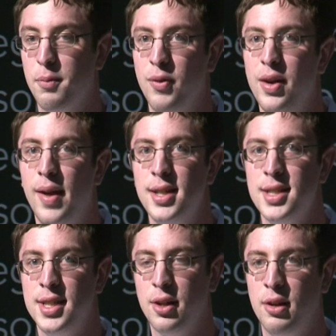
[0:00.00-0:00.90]
it
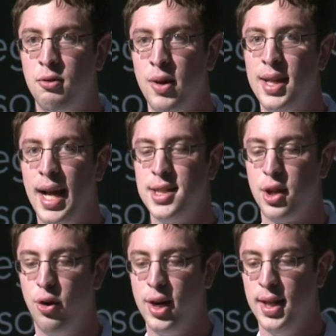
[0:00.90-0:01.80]
rearranges the grid lines
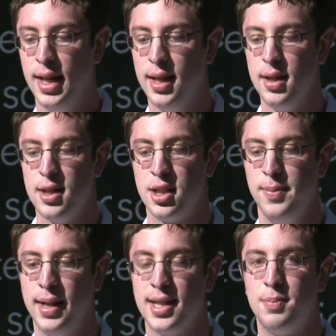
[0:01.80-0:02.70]
accordingly to
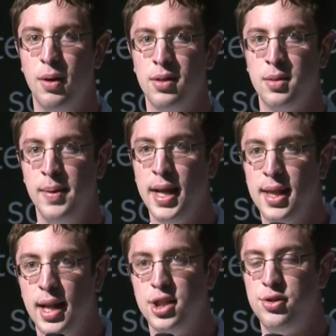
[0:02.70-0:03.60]
make
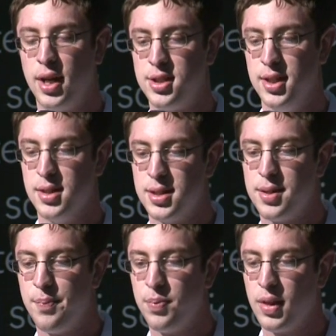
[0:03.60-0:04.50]
the instructions.
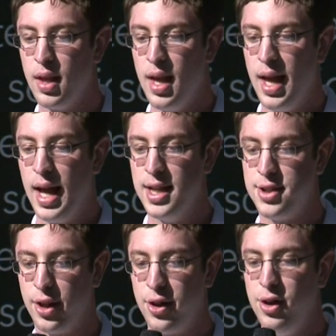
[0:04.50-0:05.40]
And
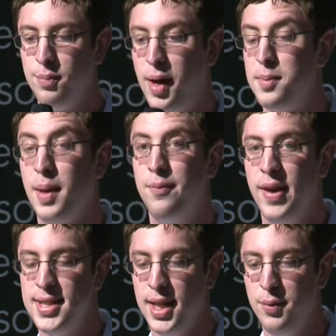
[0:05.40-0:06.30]
so the current problem I'm
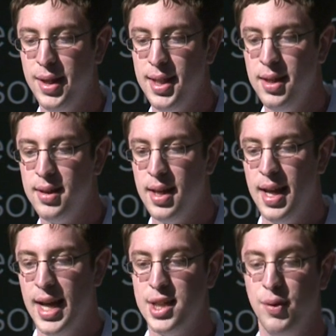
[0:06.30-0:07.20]
facing with it
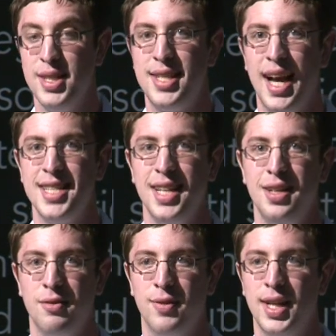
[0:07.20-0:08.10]
is
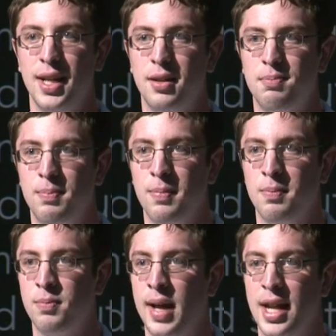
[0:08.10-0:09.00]
resizing really
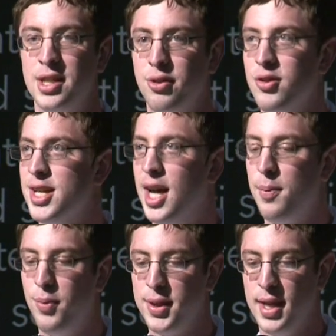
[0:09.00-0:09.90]
kind of screws it
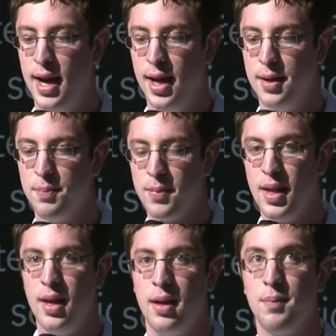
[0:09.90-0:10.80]
up with
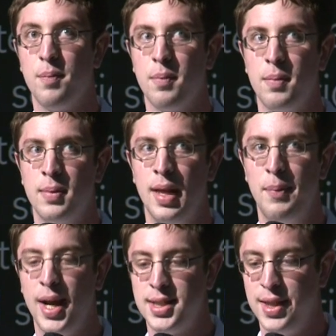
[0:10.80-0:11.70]
it makes